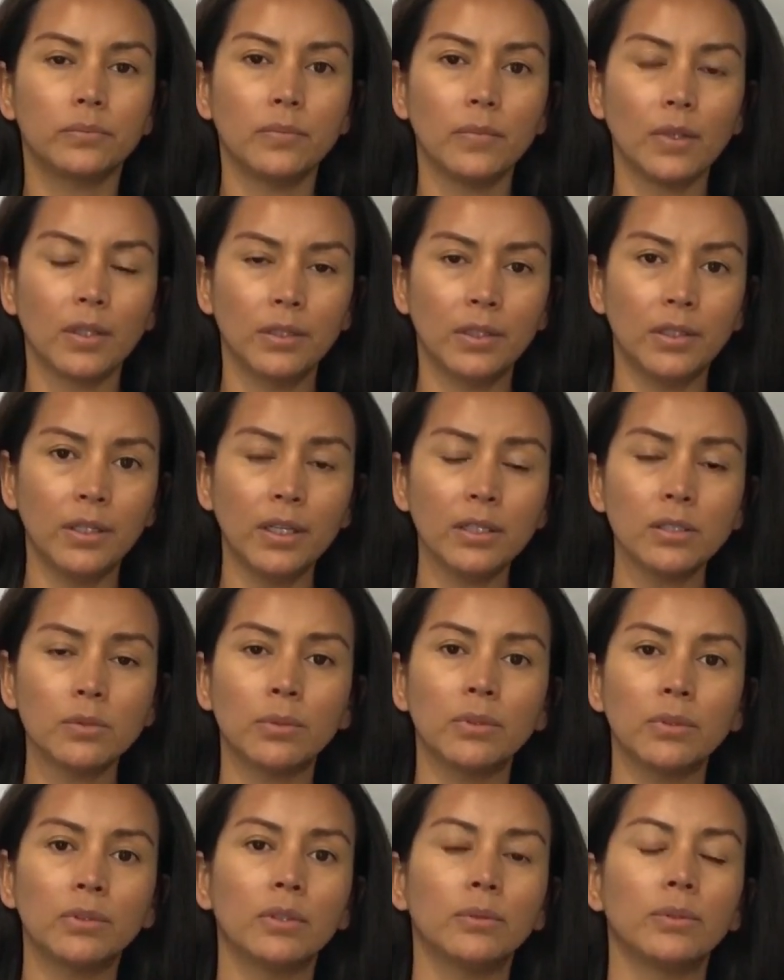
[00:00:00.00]
the next
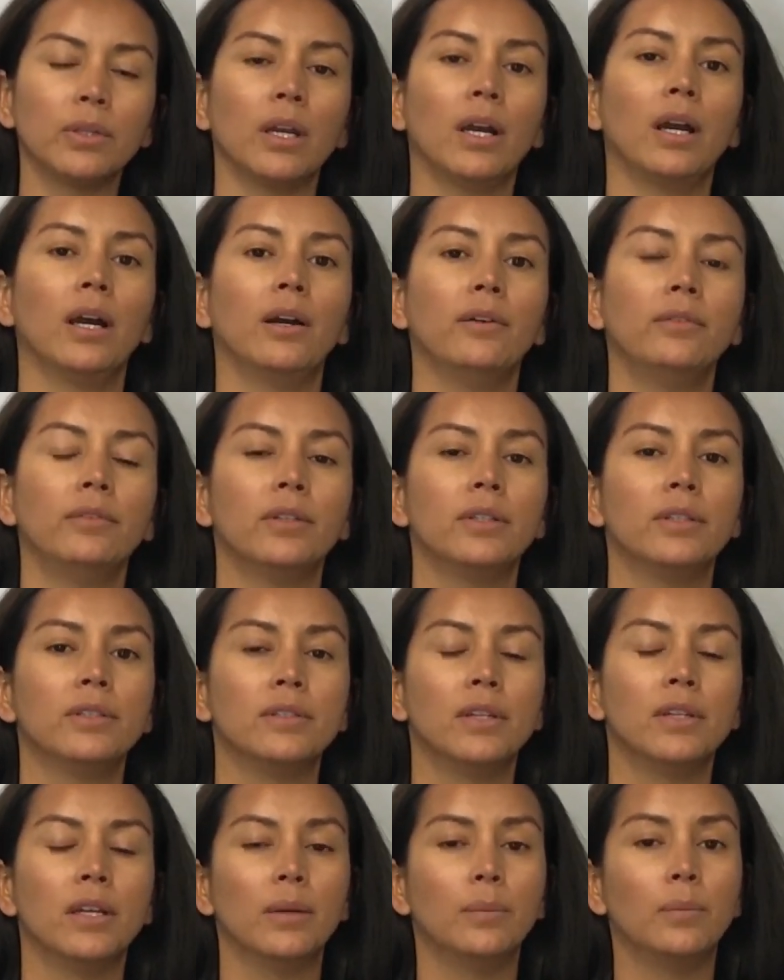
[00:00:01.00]
one that we have is
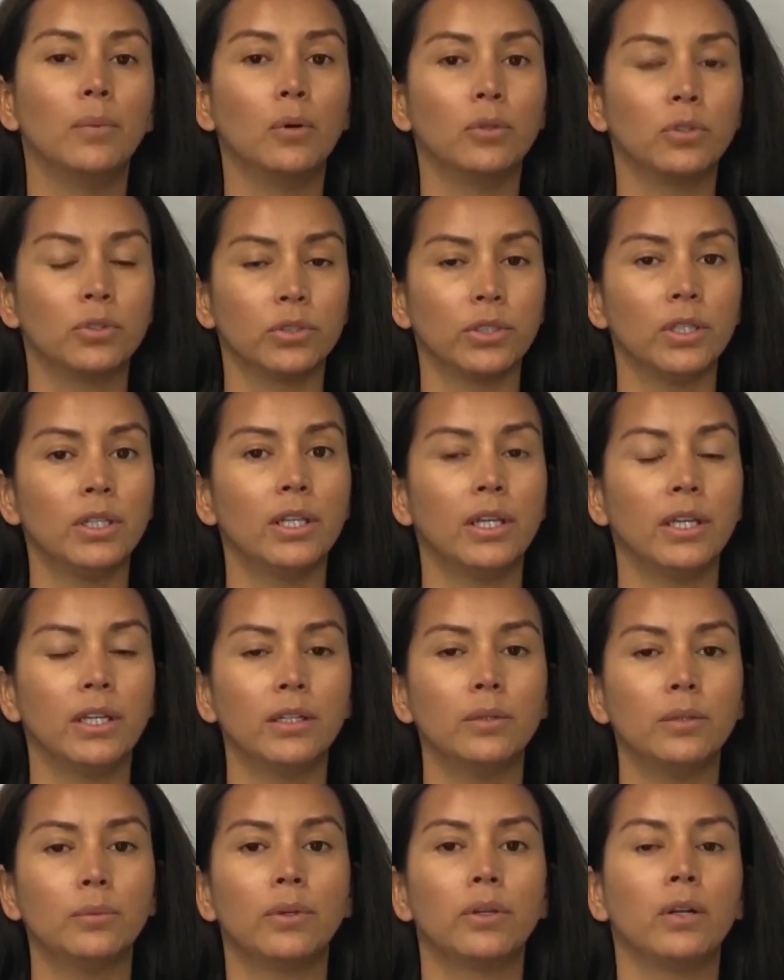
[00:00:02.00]
the emotional
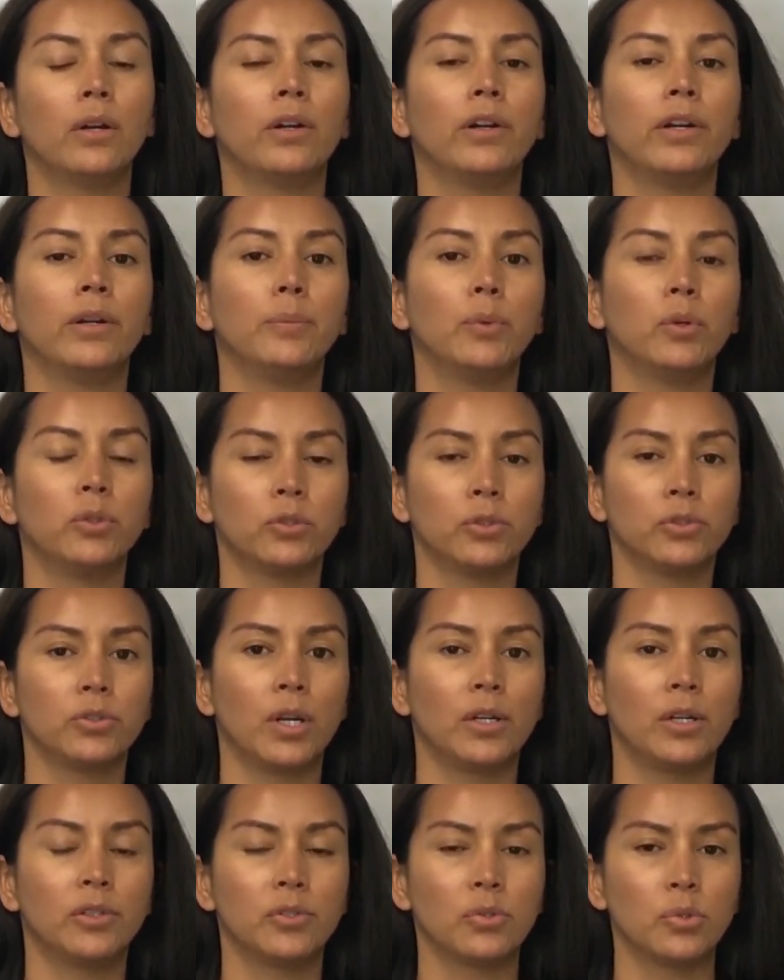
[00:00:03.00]
layer, where our emotions
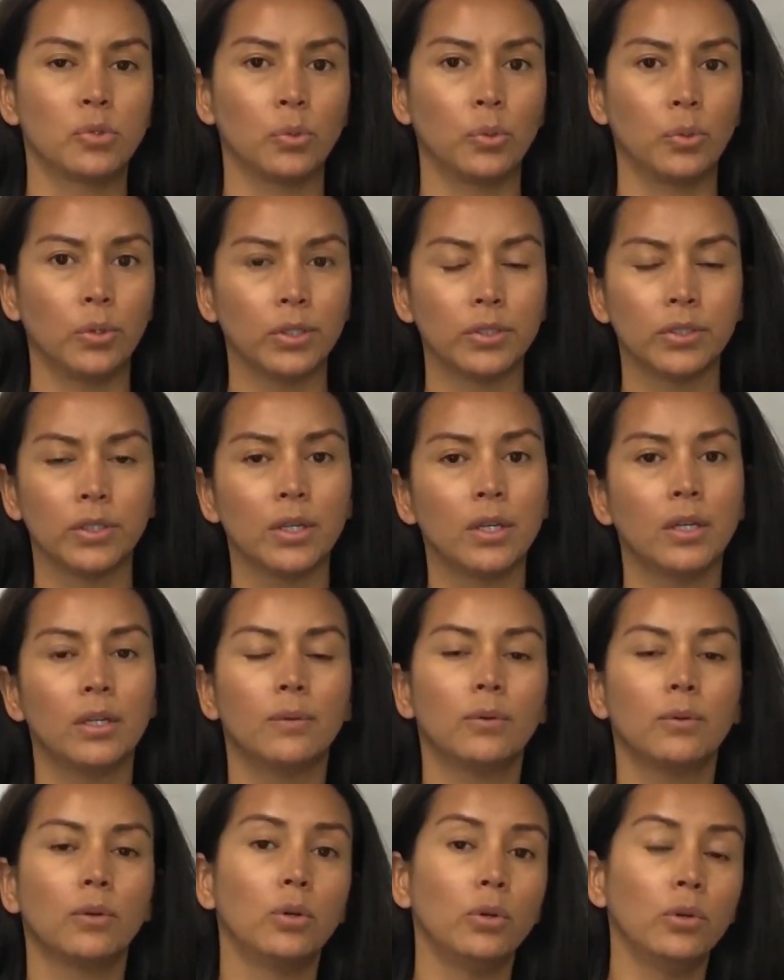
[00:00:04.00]
are stored,
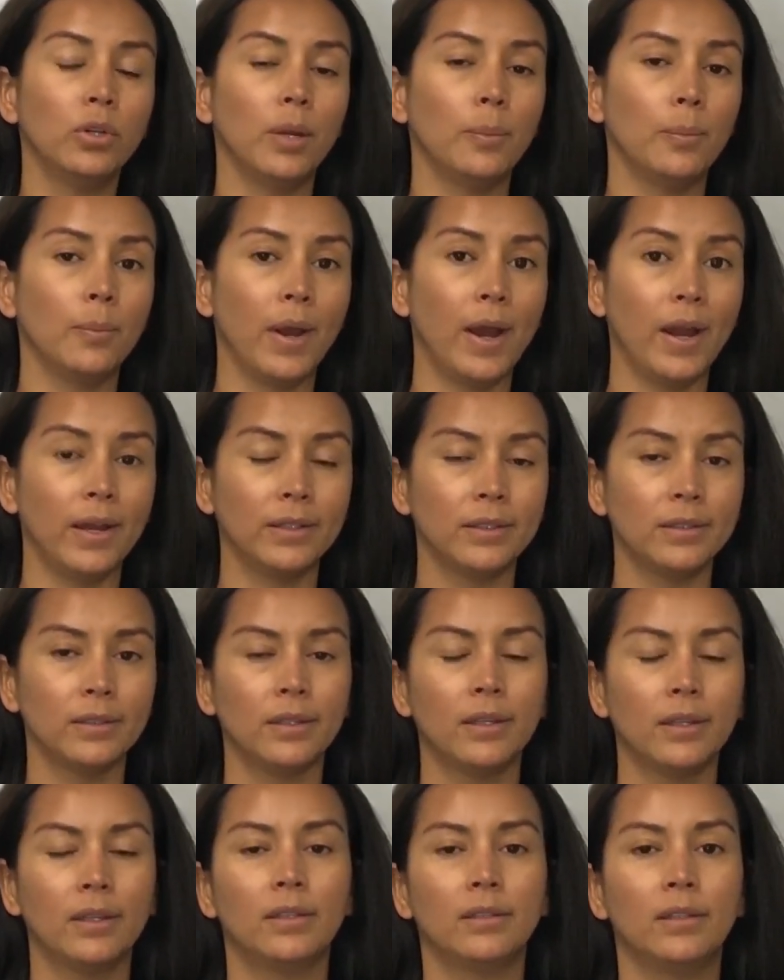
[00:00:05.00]
good and bad.
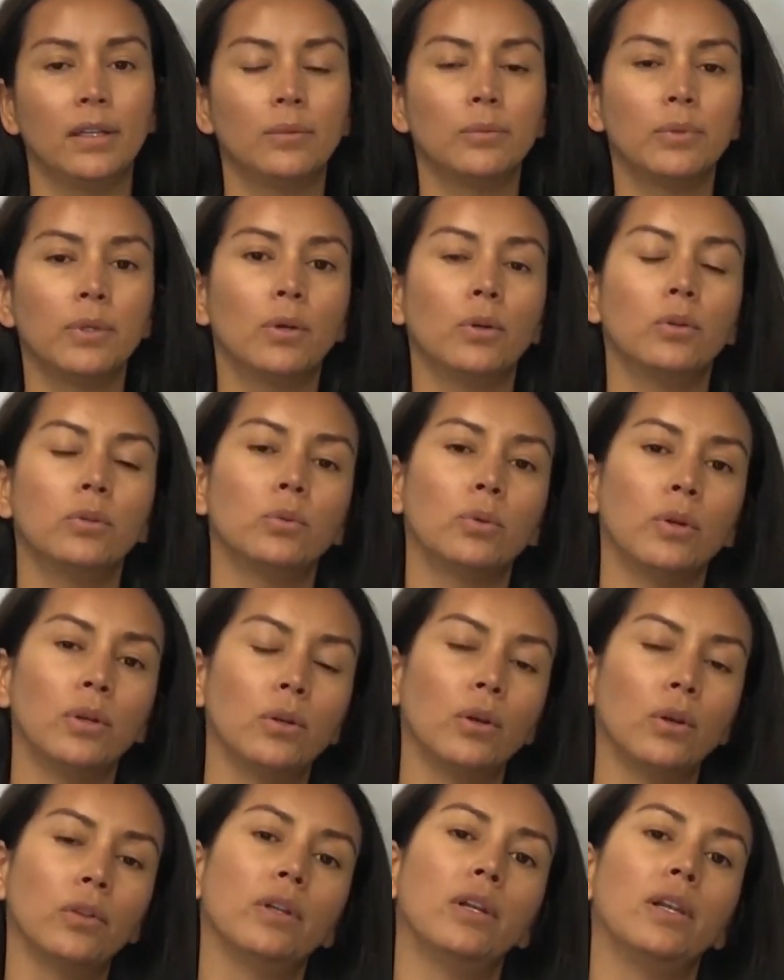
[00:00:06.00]
Then we go through
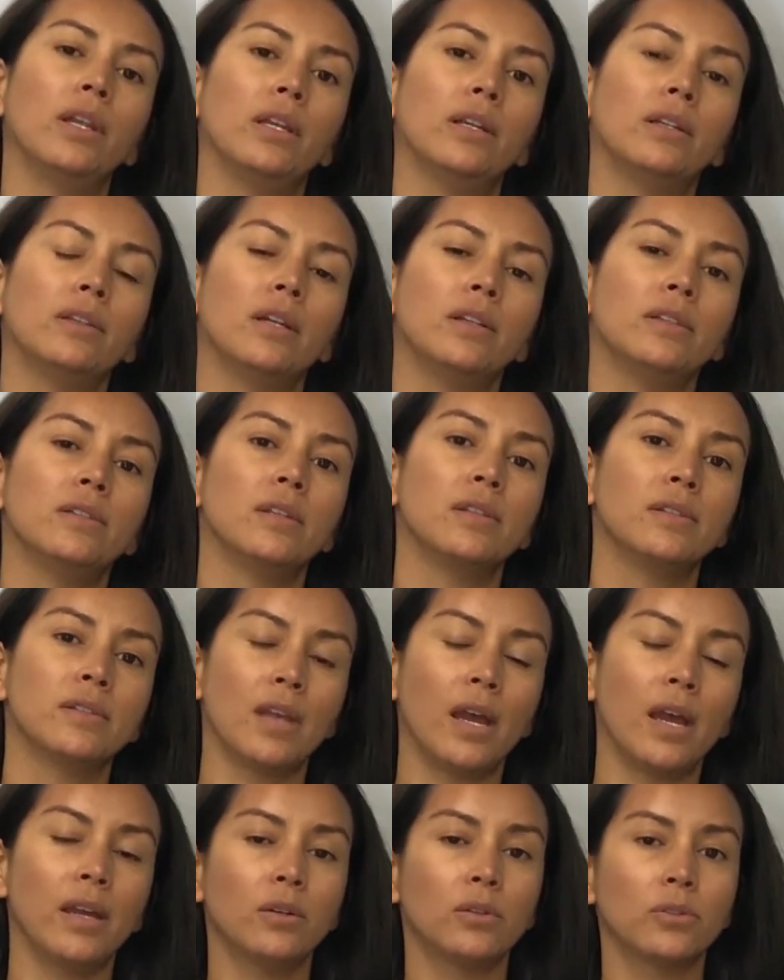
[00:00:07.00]
another layer that is the
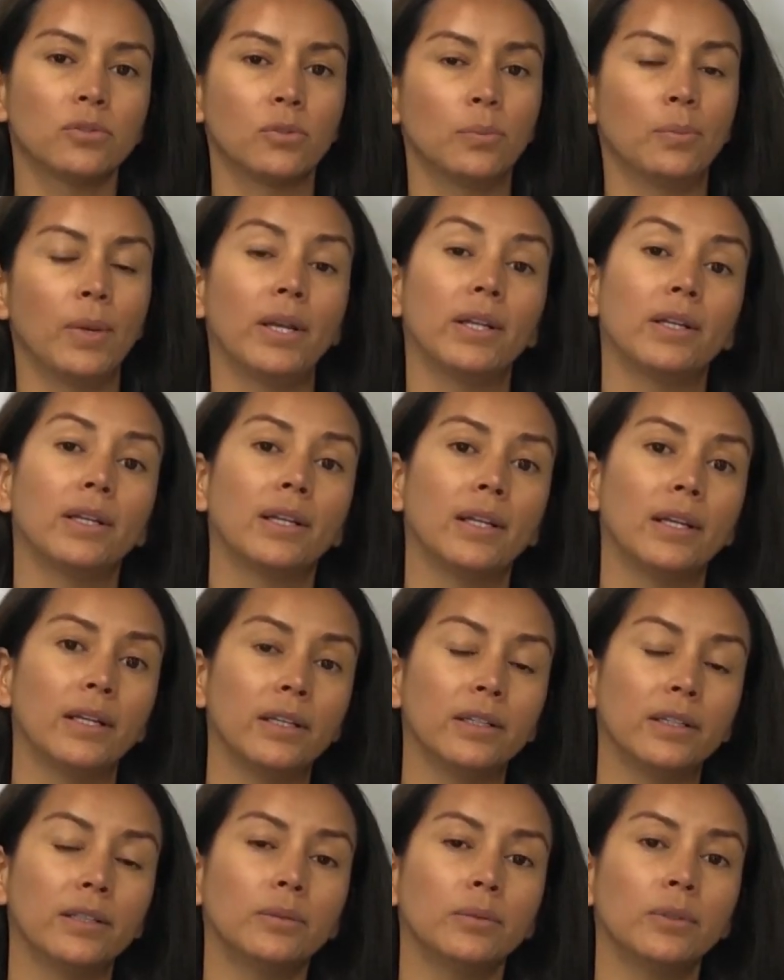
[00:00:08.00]
psychosomatic
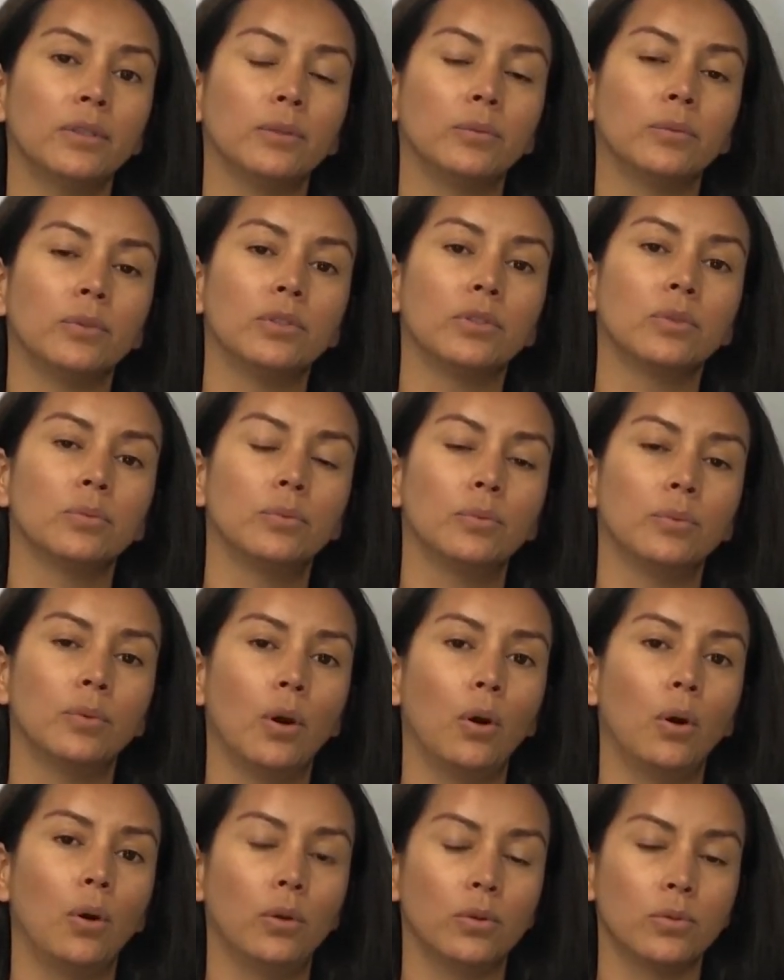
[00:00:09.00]
layer, in which
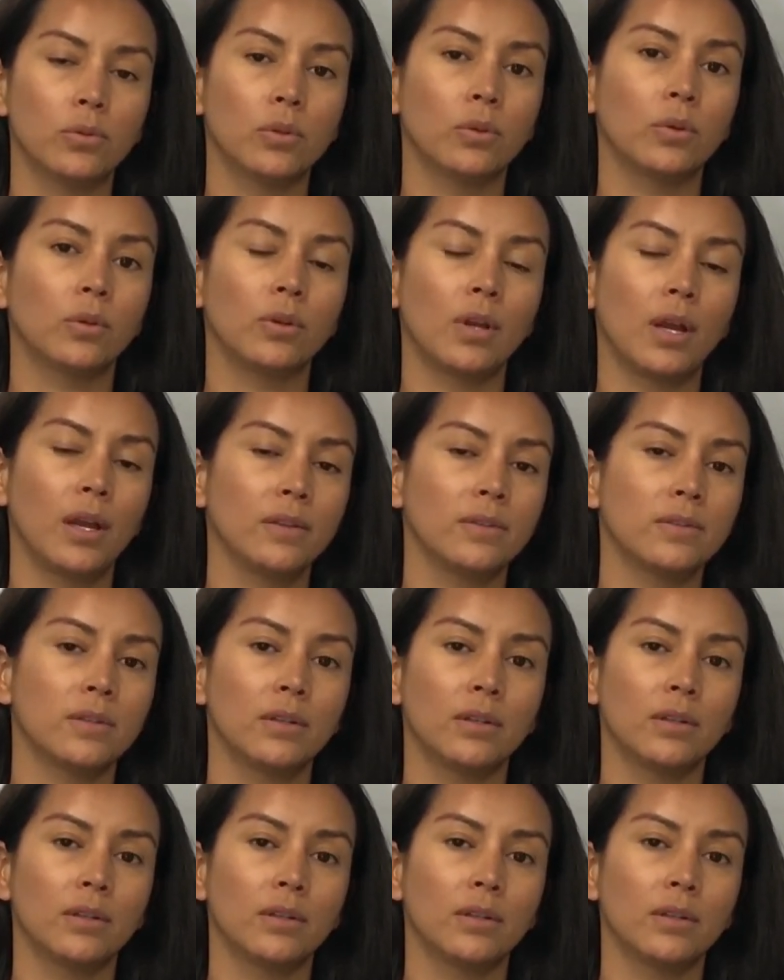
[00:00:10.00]
also has